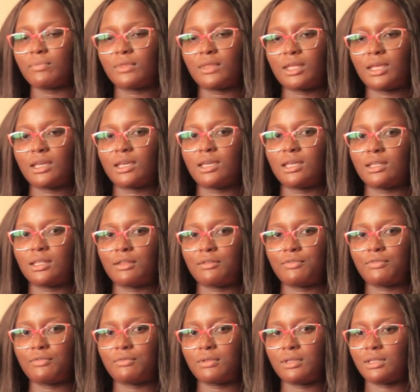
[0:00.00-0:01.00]
Like
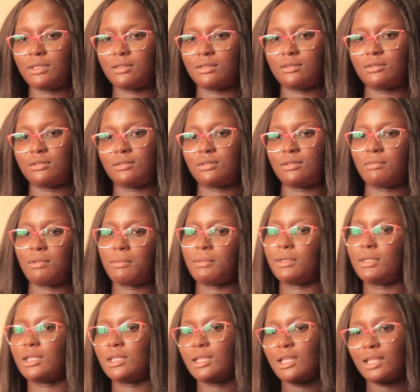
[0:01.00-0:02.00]
in
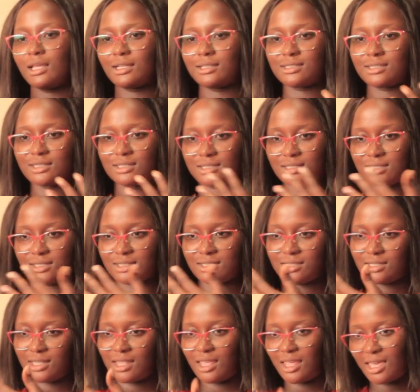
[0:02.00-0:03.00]
maybe the next
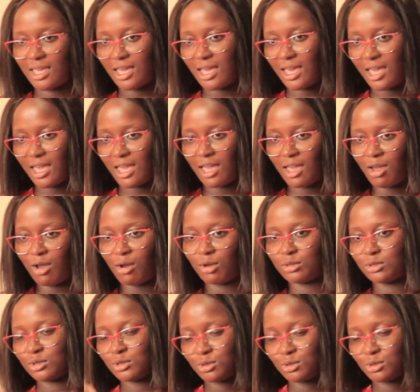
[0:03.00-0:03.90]
year or